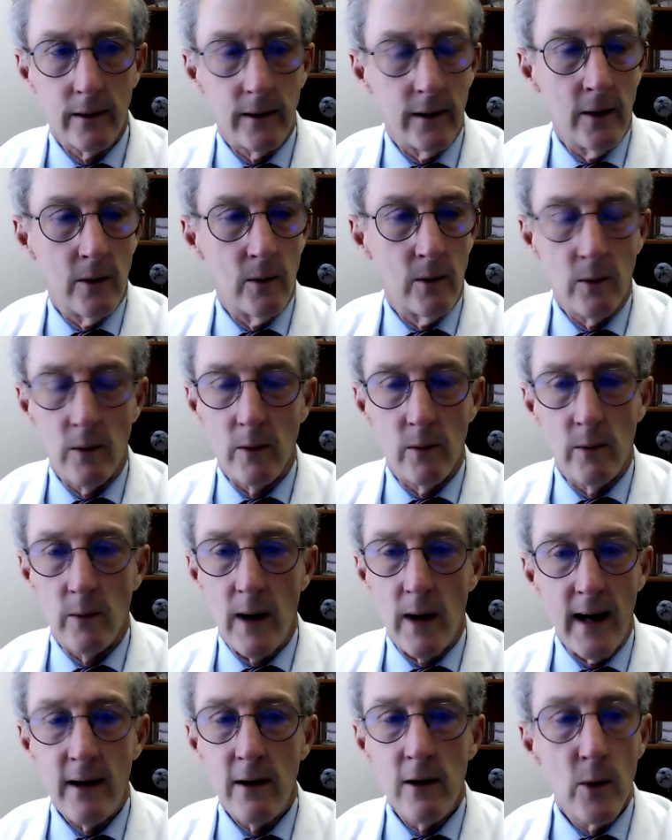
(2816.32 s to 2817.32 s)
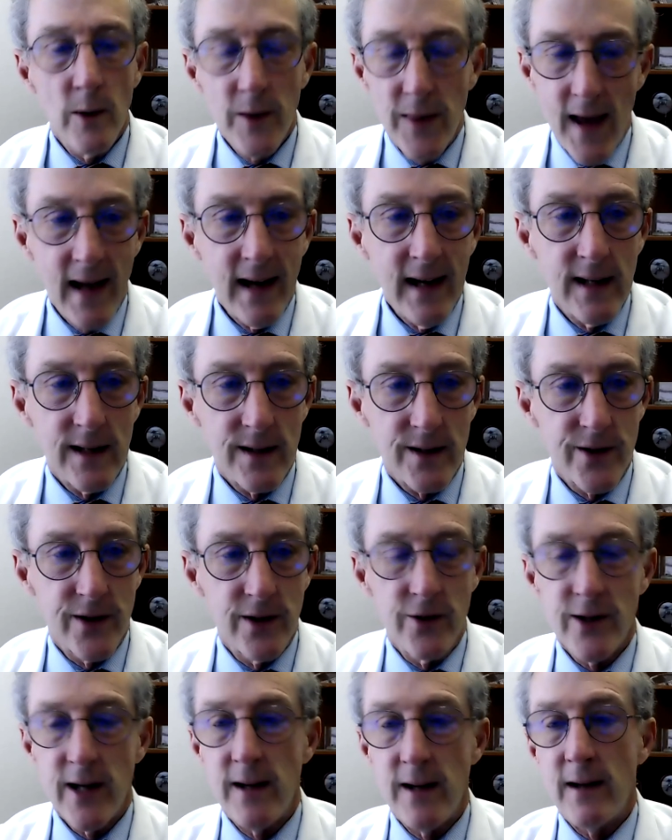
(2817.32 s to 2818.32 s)
you know, I don't know what that is.
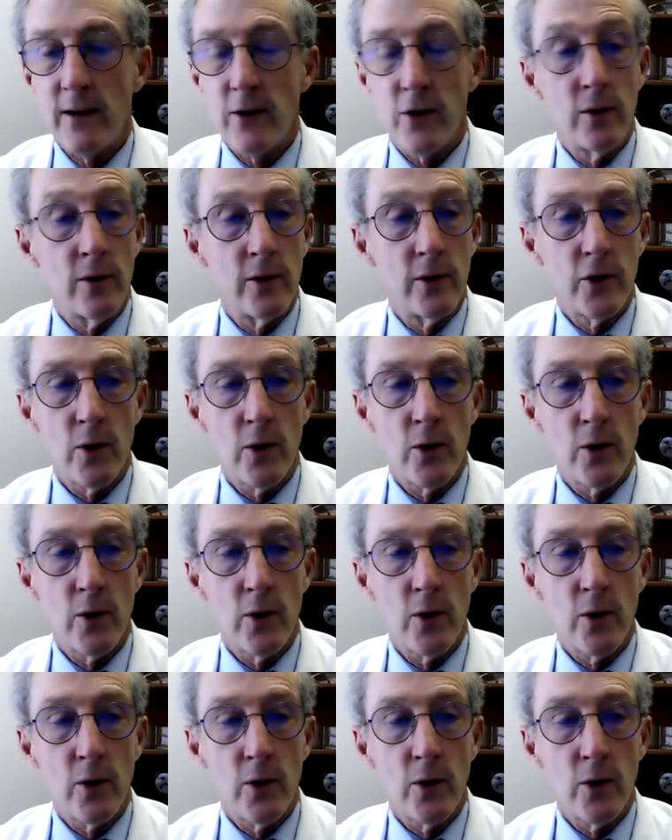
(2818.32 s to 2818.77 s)
You say that to,